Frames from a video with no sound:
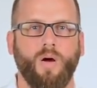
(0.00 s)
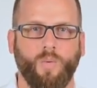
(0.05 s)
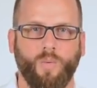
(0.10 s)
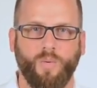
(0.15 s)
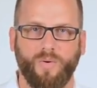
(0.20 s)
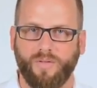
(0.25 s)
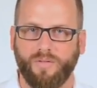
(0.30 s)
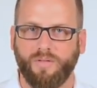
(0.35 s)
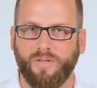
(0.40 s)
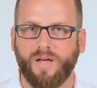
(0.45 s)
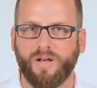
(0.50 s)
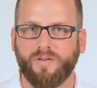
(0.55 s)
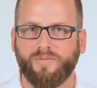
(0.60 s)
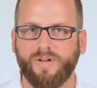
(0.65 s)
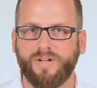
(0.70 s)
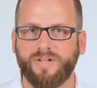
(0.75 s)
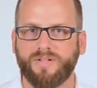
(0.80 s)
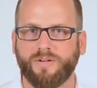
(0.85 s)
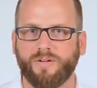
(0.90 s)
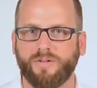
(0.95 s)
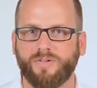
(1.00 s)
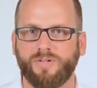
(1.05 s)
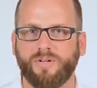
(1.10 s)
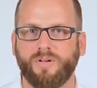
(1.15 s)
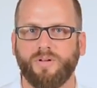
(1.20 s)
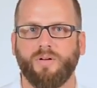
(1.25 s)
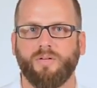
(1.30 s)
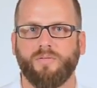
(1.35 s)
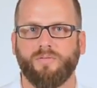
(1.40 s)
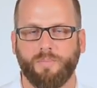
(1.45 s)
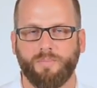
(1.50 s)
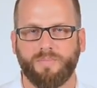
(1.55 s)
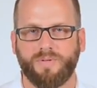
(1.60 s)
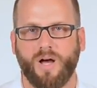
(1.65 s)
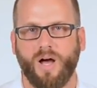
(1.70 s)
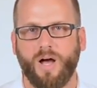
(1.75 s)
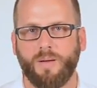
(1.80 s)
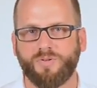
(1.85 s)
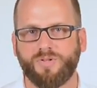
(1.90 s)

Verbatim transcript: With a lot of research from top